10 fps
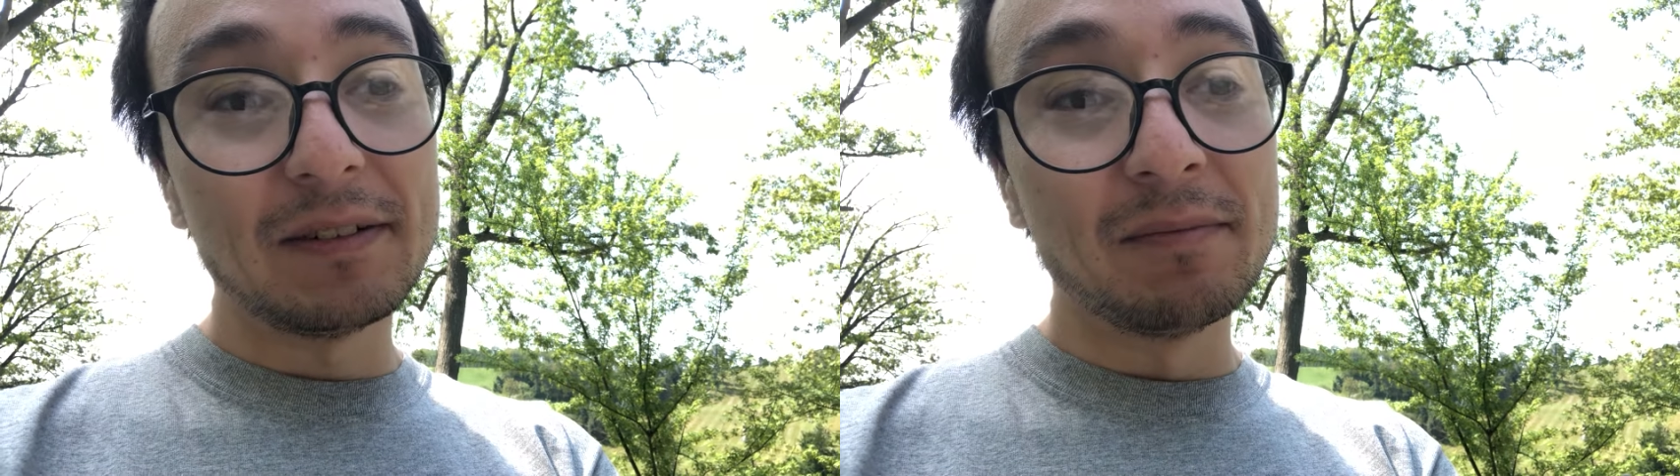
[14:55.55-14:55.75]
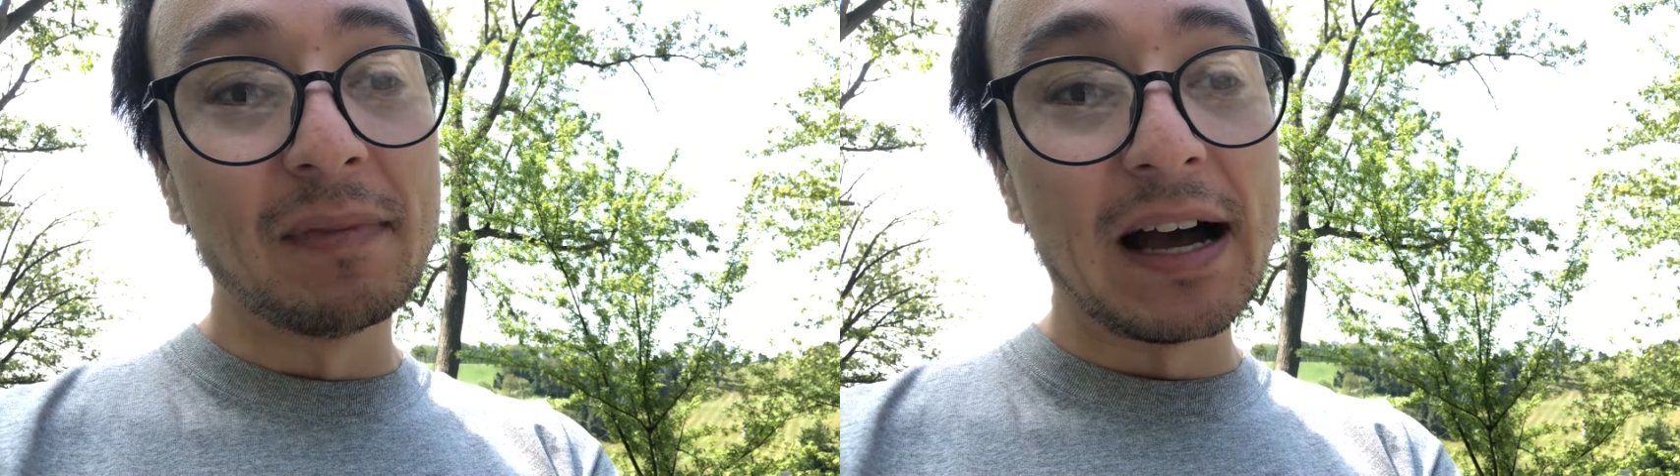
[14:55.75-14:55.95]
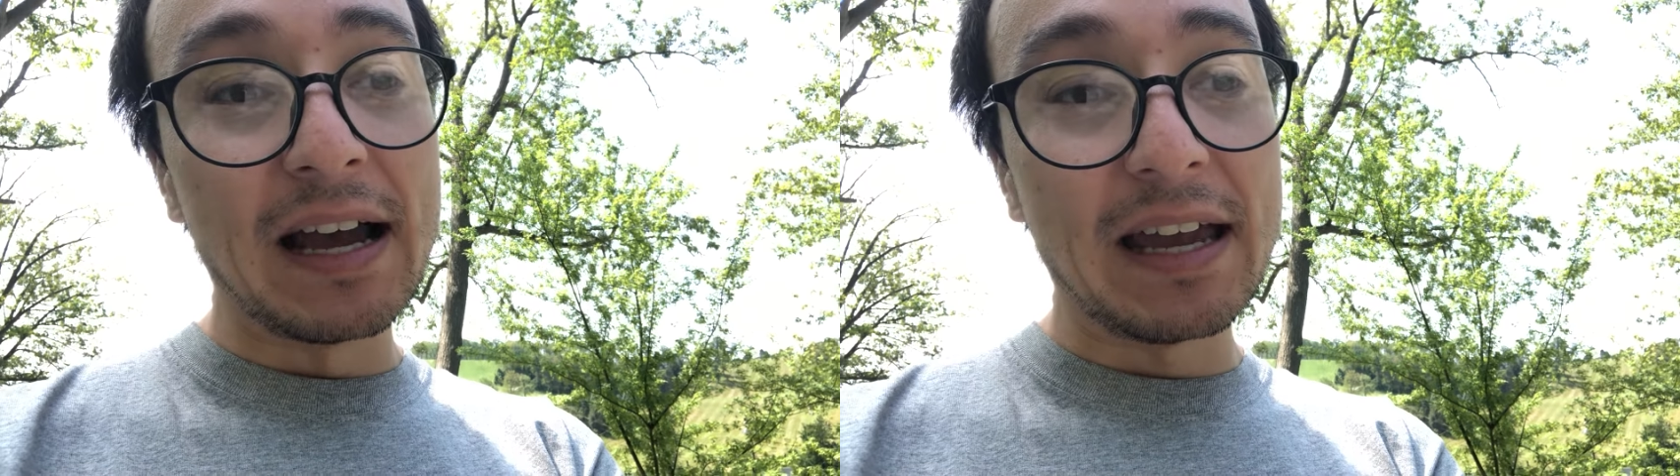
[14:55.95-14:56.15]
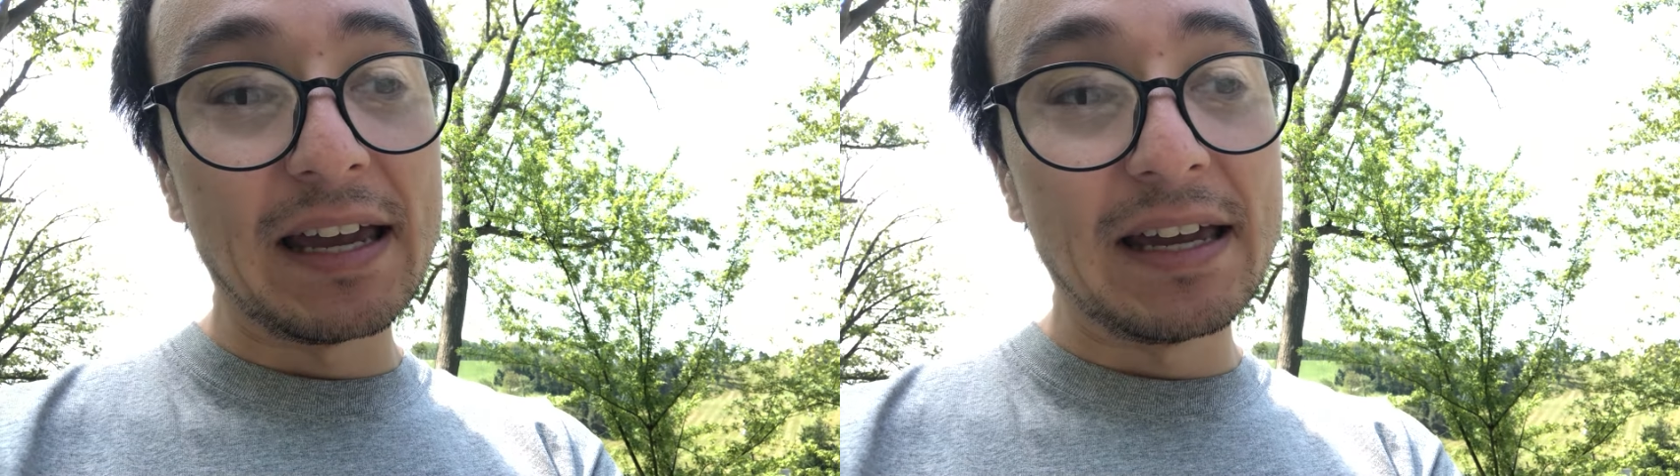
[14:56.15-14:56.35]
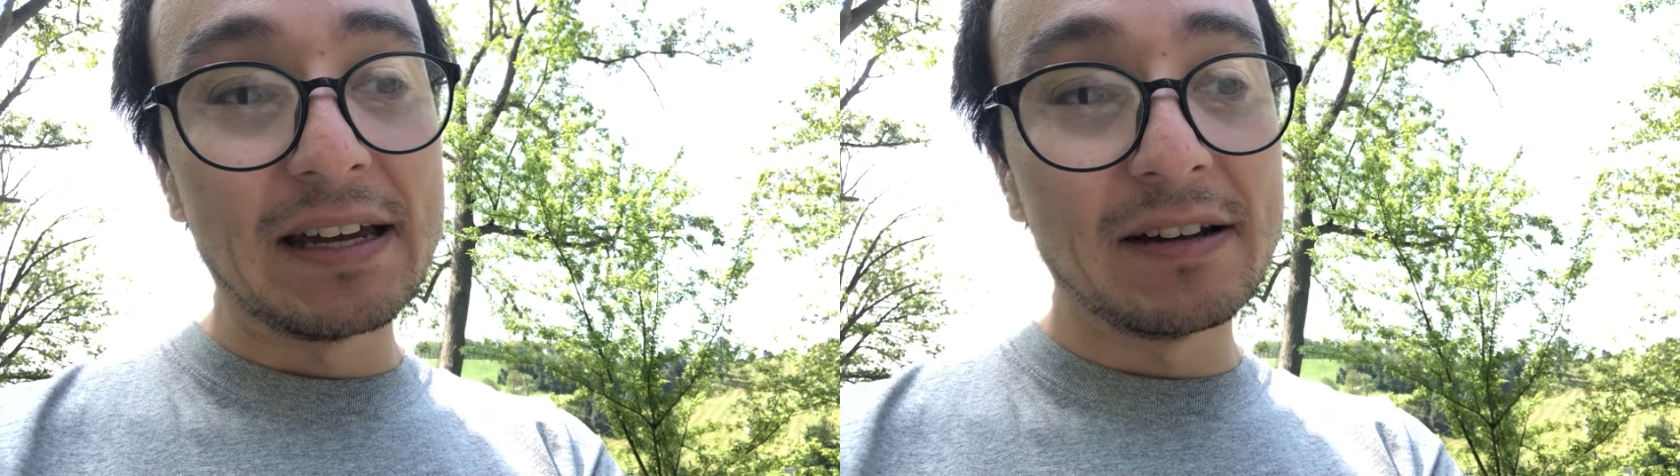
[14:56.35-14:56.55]

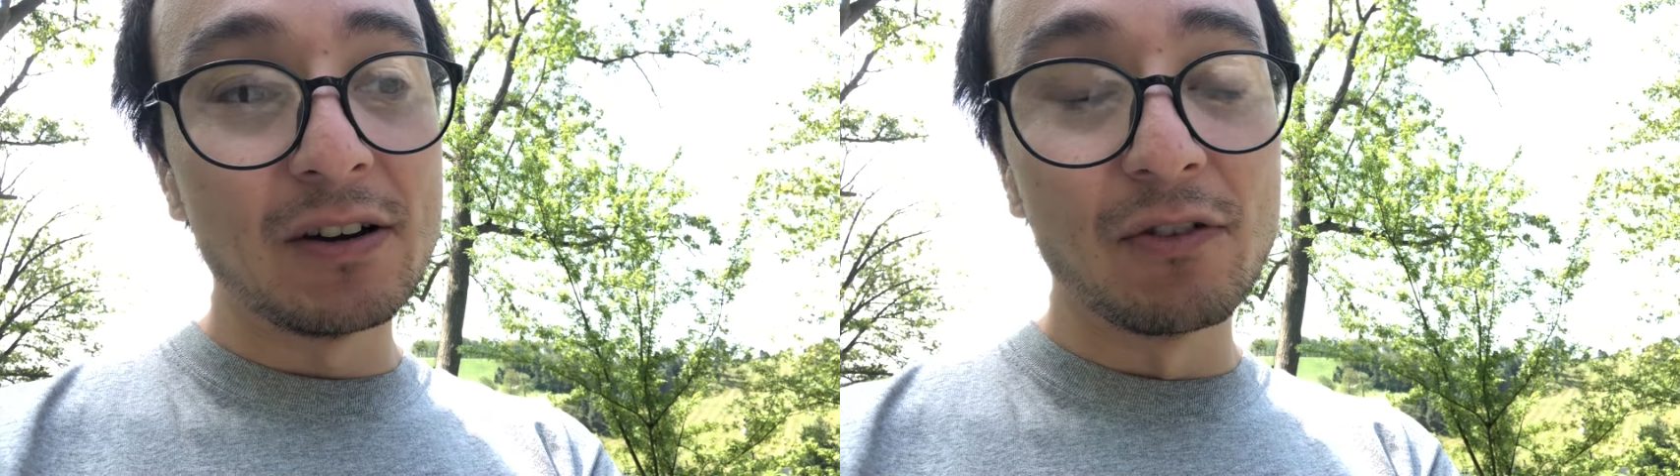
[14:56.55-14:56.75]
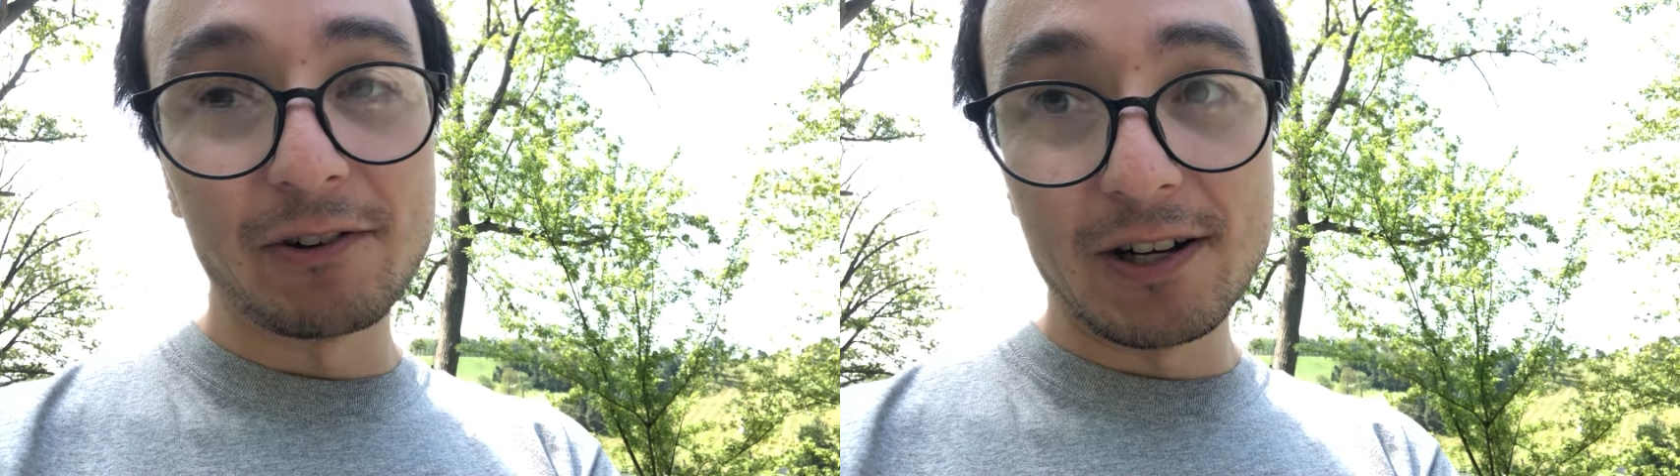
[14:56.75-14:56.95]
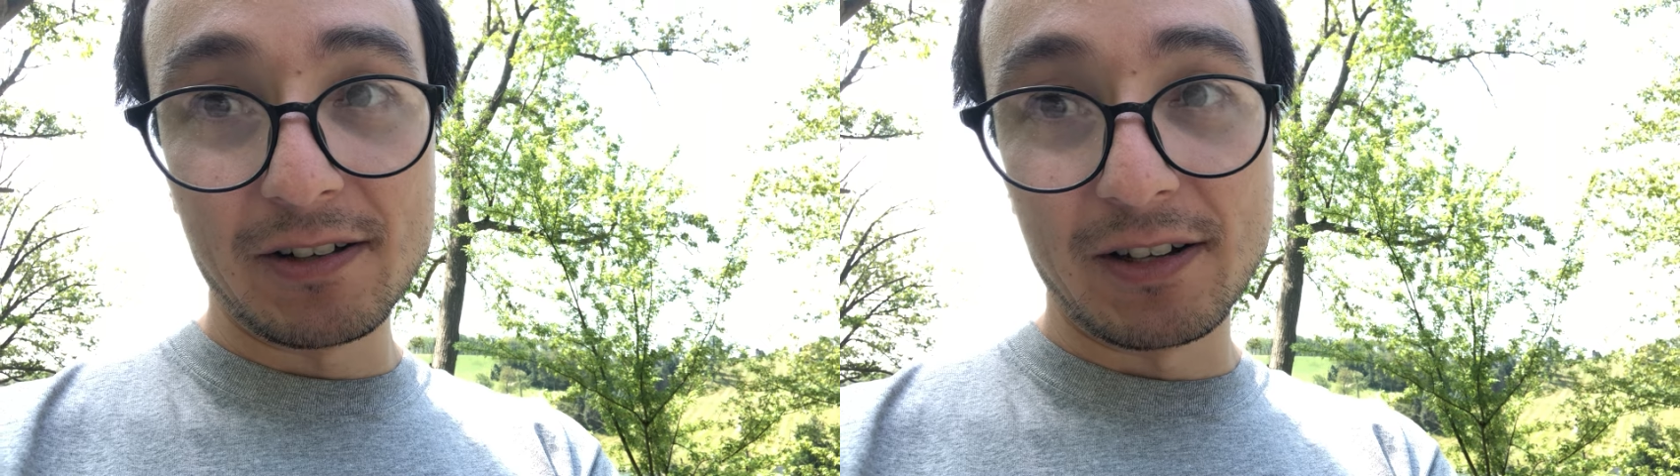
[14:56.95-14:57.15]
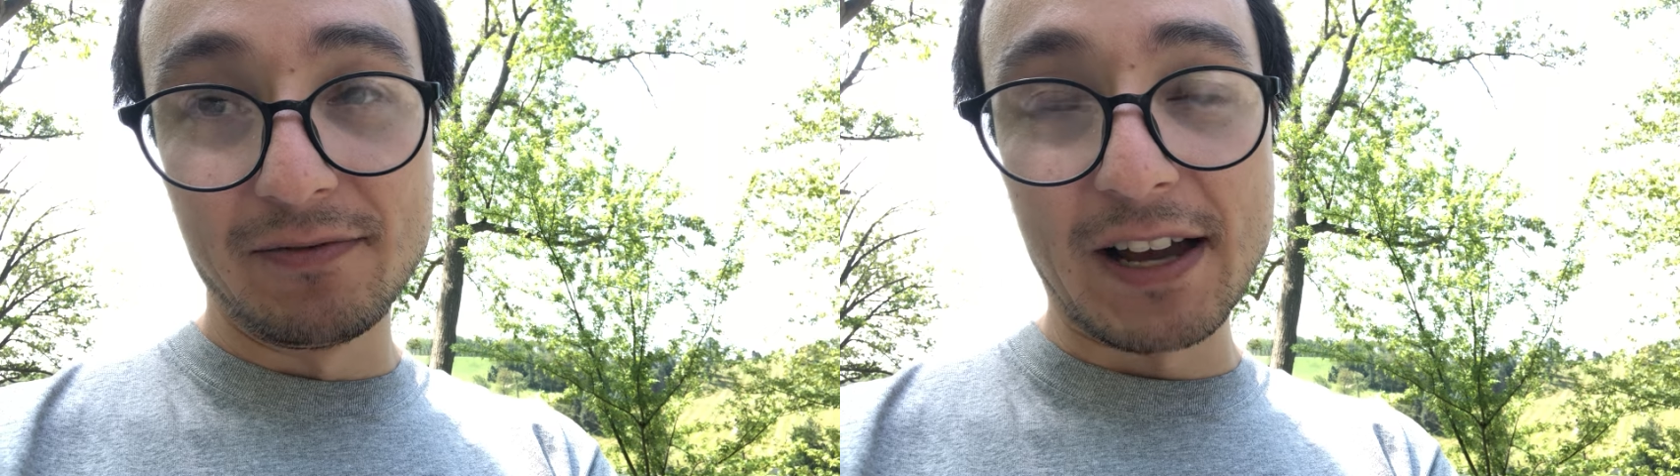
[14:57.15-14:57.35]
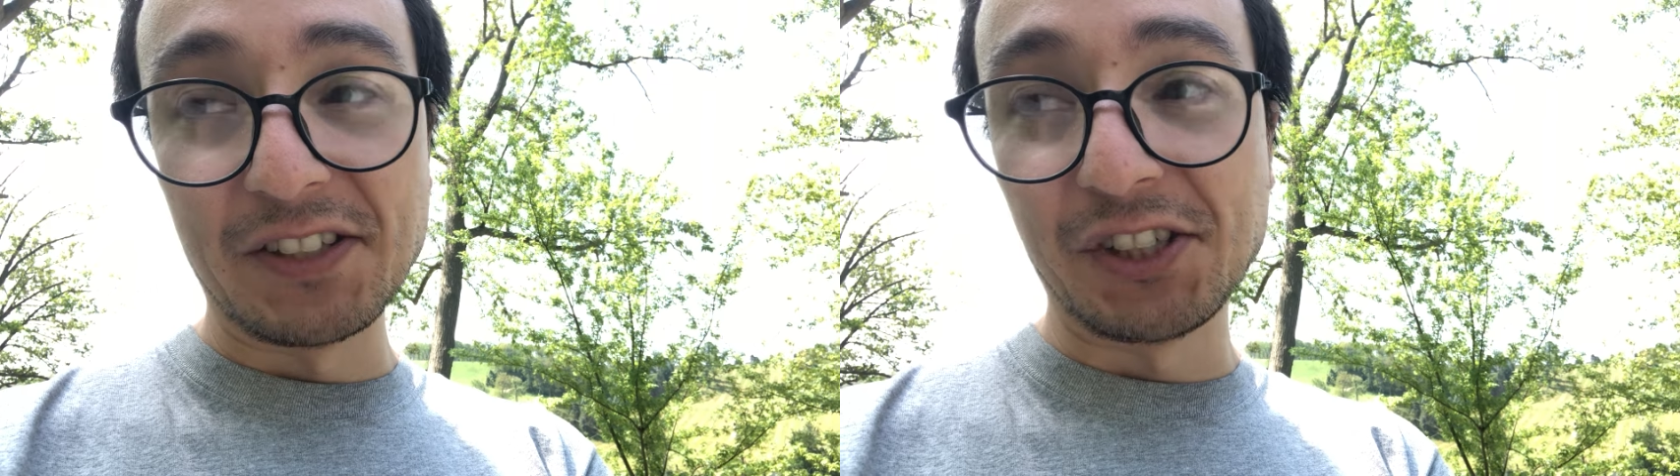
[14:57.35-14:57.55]
My overall
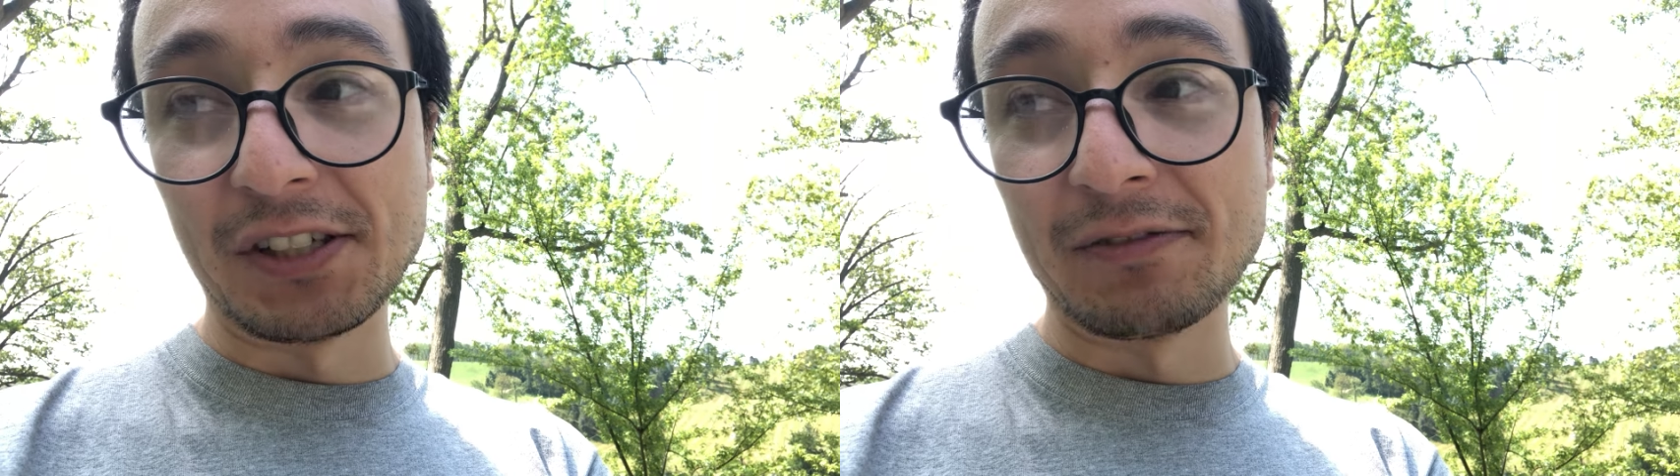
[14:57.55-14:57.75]
convention